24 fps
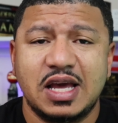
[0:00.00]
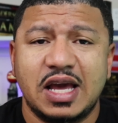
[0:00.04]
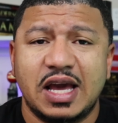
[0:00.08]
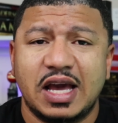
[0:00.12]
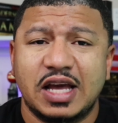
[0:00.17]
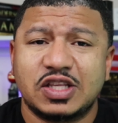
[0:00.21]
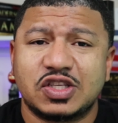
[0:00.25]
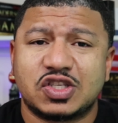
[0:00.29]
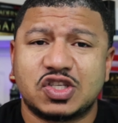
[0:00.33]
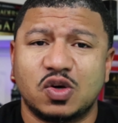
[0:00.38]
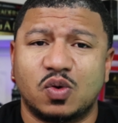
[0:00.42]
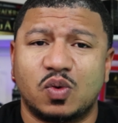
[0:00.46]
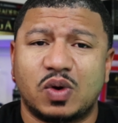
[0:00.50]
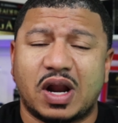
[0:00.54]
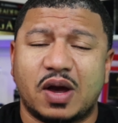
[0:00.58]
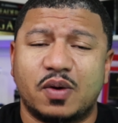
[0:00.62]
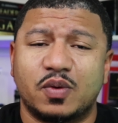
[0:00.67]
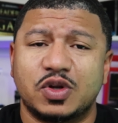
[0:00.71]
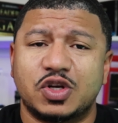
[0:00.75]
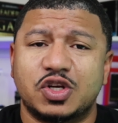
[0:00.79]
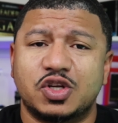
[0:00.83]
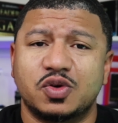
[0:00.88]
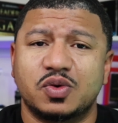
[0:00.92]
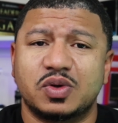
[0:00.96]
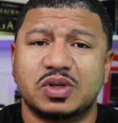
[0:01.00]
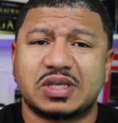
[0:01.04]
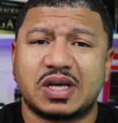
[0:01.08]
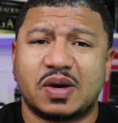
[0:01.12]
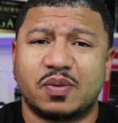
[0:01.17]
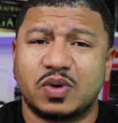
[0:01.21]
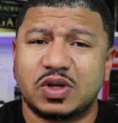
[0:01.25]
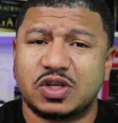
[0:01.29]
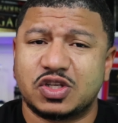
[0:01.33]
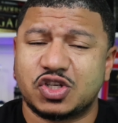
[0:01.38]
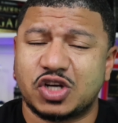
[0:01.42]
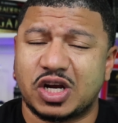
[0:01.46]
And so what I would do is I
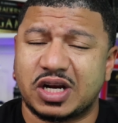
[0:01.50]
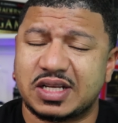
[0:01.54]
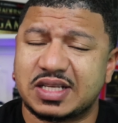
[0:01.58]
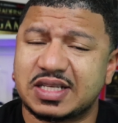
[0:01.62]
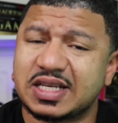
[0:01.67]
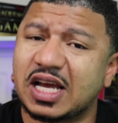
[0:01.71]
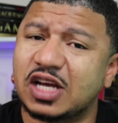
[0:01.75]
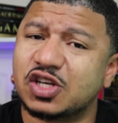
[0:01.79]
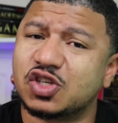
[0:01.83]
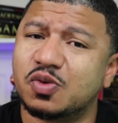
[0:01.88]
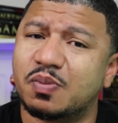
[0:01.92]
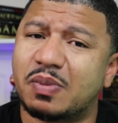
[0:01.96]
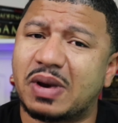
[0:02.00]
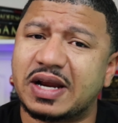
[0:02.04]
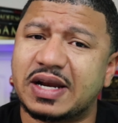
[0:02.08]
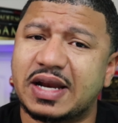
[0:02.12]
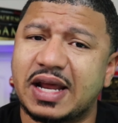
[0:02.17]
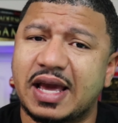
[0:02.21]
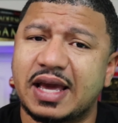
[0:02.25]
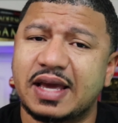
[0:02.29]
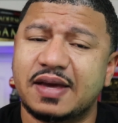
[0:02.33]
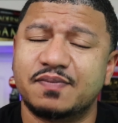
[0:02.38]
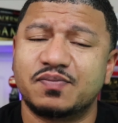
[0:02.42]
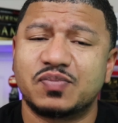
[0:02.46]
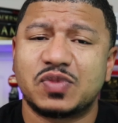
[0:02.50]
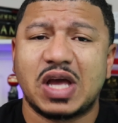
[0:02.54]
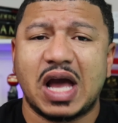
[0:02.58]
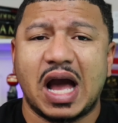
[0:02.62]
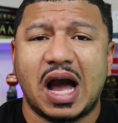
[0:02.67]
would try to schedule my day.